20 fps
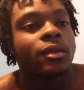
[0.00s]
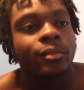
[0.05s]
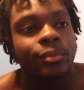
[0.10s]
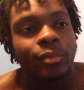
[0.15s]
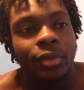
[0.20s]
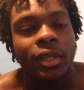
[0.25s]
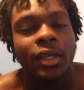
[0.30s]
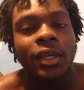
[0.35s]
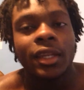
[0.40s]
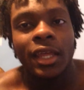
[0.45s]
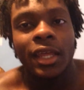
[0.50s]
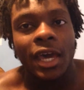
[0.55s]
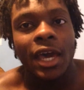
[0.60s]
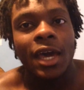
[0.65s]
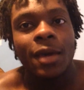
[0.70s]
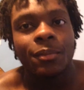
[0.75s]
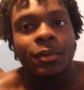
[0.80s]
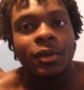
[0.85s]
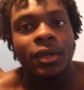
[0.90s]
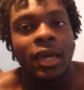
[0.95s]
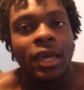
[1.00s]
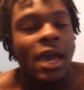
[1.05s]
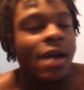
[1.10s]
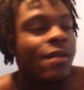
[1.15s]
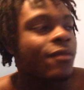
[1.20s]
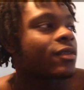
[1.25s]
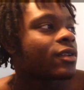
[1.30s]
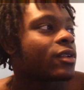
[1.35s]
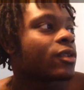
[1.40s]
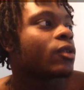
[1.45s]
being happy and
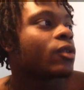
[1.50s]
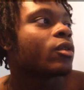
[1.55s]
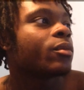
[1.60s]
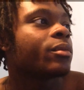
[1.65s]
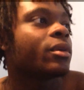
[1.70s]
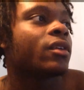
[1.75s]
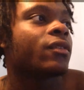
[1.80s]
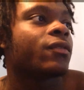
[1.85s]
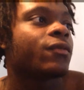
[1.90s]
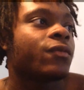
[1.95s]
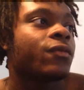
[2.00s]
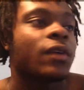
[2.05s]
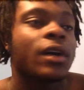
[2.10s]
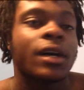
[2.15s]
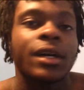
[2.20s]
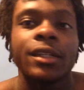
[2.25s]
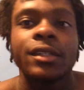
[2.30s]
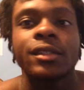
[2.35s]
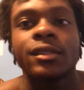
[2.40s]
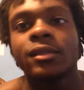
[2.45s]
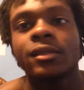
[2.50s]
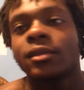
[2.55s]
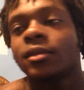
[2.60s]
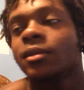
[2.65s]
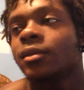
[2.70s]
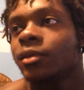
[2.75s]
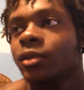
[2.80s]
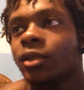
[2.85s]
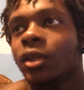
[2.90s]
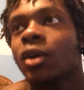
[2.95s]
having a little bit of fun.
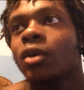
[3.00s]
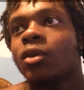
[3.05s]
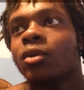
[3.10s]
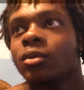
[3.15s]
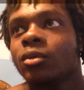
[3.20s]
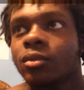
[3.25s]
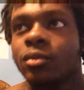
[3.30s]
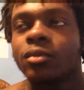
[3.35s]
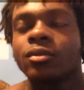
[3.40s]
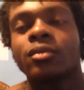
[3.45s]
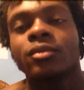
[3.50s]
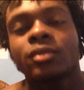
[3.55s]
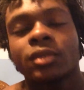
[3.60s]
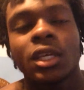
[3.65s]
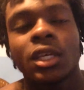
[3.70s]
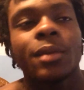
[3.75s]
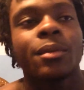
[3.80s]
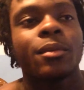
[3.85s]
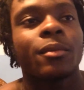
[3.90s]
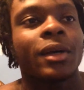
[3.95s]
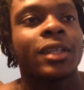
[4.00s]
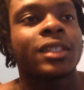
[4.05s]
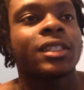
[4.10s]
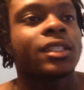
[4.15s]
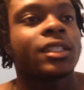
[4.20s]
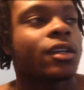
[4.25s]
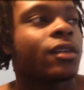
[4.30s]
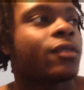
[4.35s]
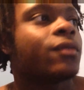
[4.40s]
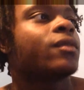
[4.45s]
You know, keeping
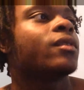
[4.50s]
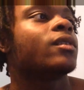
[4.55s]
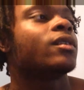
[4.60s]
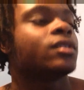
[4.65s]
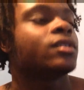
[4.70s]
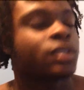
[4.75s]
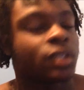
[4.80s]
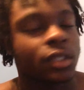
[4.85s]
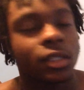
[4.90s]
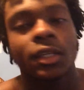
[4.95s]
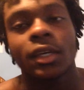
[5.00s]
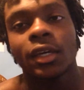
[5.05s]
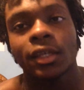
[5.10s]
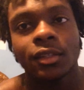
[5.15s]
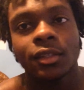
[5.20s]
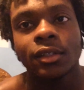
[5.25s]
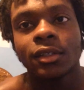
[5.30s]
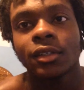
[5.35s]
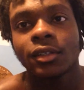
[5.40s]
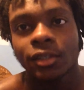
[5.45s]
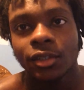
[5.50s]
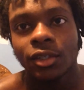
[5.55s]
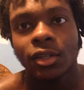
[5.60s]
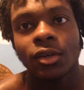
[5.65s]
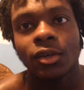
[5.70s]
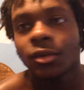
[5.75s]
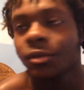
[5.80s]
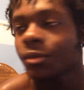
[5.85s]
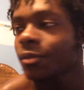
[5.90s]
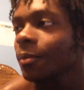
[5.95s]
myself together, you
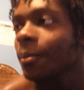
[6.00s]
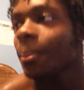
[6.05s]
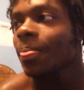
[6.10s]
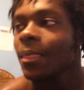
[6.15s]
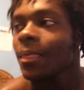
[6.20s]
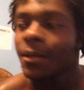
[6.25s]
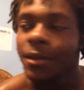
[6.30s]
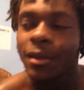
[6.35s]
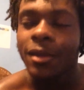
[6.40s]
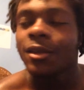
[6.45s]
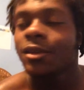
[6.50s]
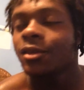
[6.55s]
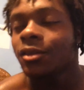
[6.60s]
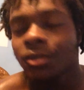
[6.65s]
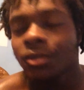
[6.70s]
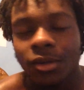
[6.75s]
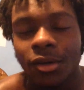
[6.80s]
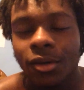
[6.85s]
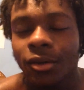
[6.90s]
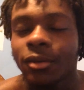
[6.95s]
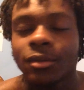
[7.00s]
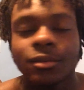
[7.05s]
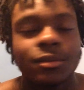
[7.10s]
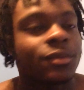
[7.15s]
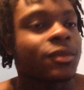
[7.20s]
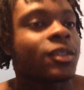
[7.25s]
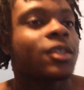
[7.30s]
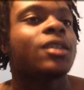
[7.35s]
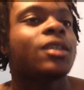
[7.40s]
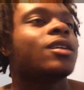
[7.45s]
know. You know.
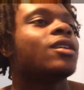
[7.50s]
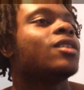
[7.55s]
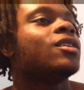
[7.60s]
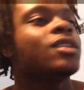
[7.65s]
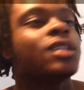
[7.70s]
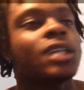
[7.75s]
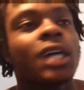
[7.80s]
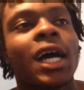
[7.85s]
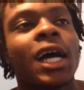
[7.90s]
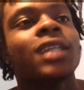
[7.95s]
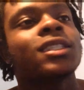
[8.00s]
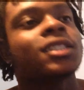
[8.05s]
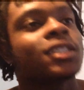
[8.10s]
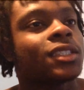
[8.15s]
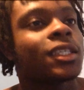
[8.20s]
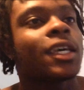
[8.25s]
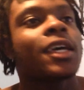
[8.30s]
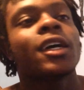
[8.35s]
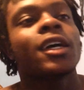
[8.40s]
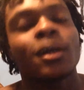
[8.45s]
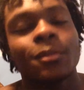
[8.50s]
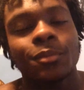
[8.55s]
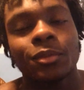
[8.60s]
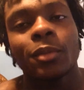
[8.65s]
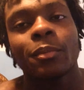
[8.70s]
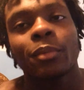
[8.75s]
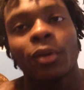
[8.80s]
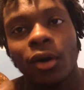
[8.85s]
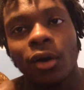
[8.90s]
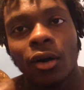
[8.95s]
You guys to stay up the
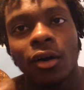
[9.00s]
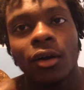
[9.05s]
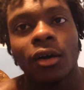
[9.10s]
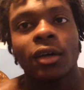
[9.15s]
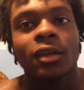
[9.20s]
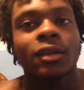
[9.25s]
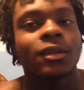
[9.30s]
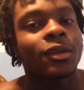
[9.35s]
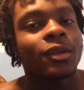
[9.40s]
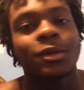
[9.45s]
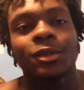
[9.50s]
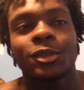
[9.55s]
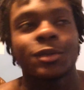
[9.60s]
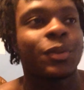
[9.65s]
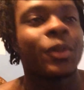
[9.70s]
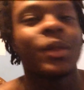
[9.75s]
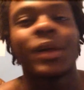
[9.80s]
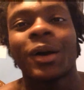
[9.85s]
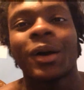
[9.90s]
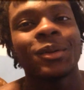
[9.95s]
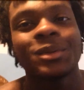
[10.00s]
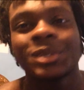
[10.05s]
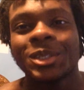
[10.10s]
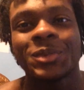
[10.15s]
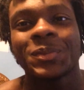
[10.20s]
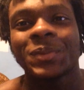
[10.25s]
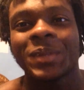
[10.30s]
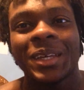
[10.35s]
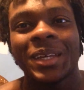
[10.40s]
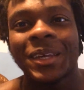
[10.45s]
park. No, I'm
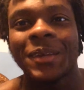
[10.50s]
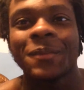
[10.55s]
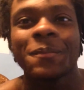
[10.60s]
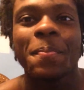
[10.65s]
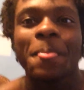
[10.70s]
just playing.